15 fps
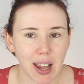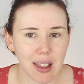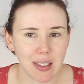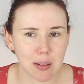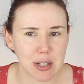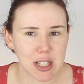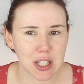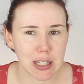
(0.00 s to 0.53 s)
I
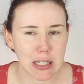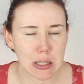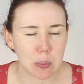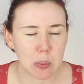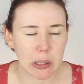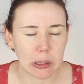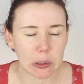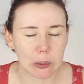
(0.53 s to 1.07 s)
think my skin's
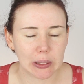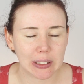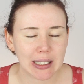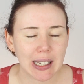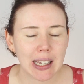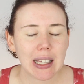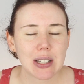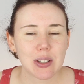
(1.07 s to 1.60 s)
pretty good.
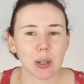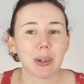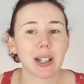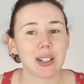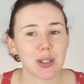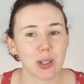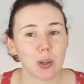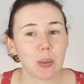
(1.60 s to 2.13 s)
So I'm
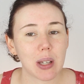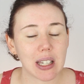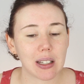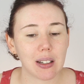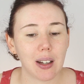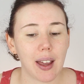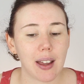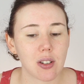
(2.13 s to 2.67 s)
gonna zoom
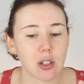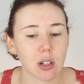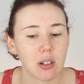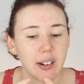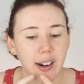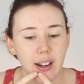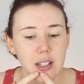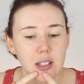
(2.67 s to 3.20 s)
in and show
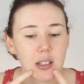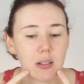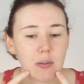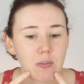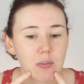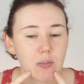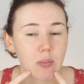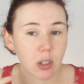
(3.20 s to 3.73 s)
you guys
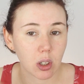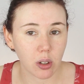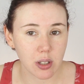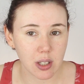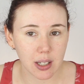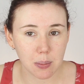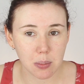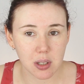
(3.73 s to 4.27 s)

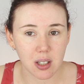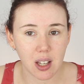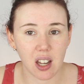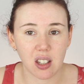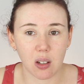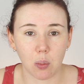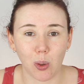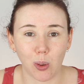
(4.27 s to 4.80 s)
close-ups,
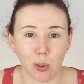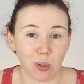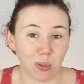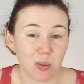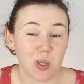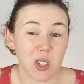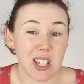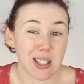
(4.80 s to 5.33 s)
and then we'll
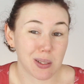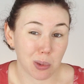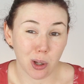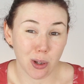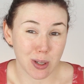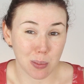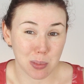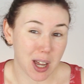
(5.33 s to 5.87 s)
see some
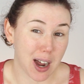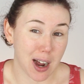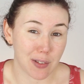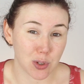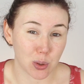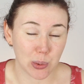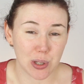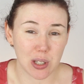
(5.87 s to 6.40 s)
close-ups
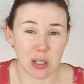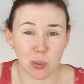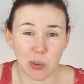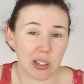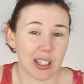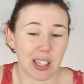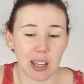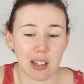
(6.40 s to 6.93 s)
afterwards as well, I